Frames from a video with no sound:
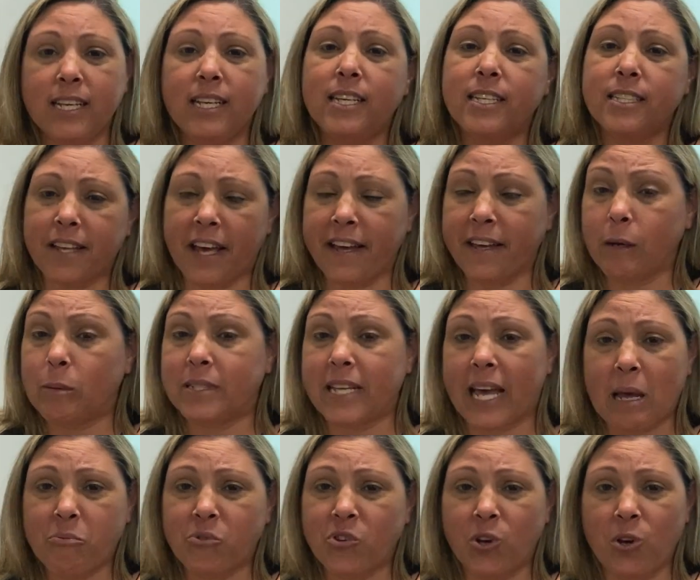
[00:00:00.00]
saying it was
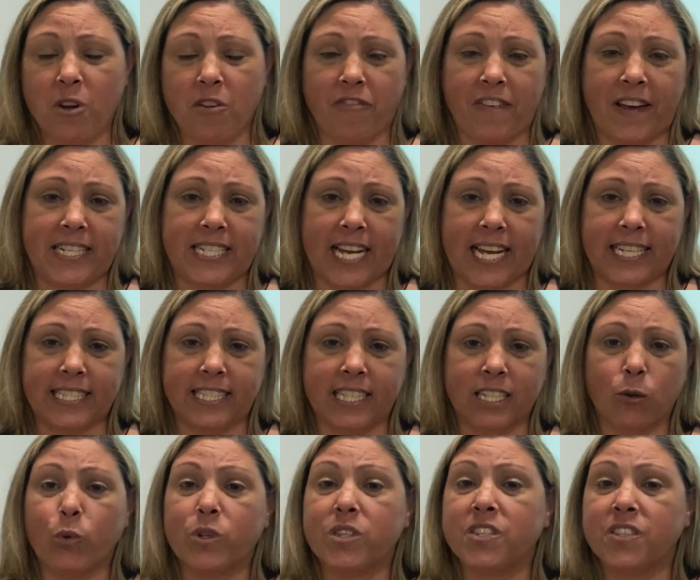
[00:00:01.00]
absolutely fantastic
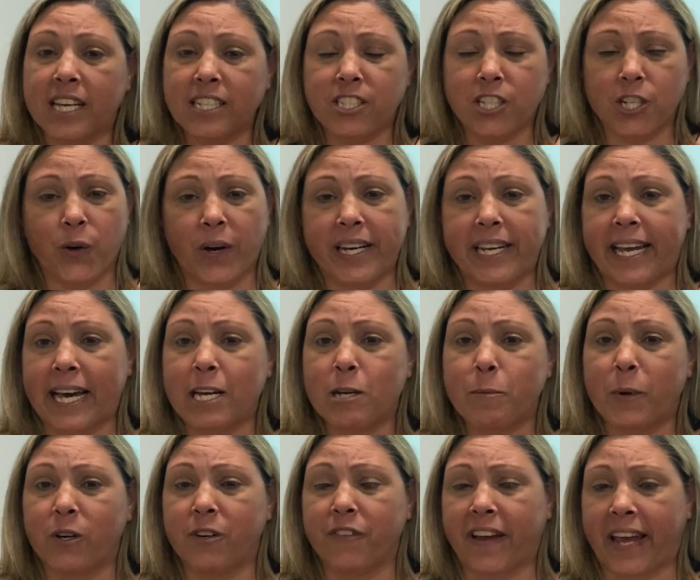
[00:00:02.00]
with such a great
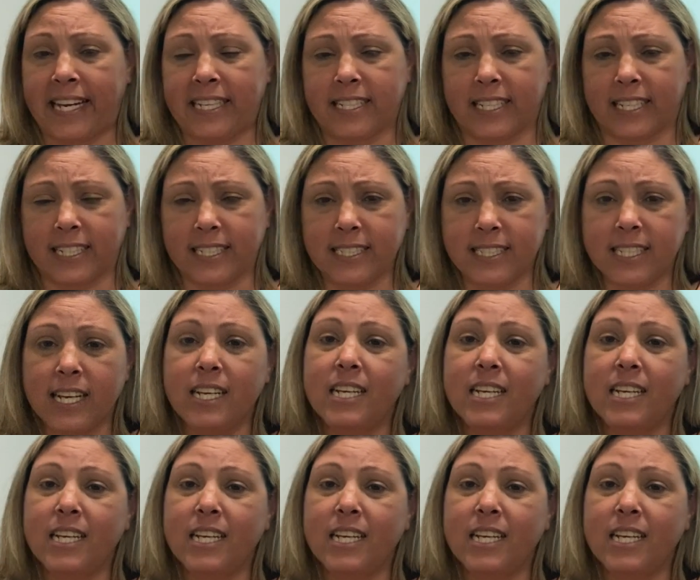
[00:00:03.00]
calibre of candidates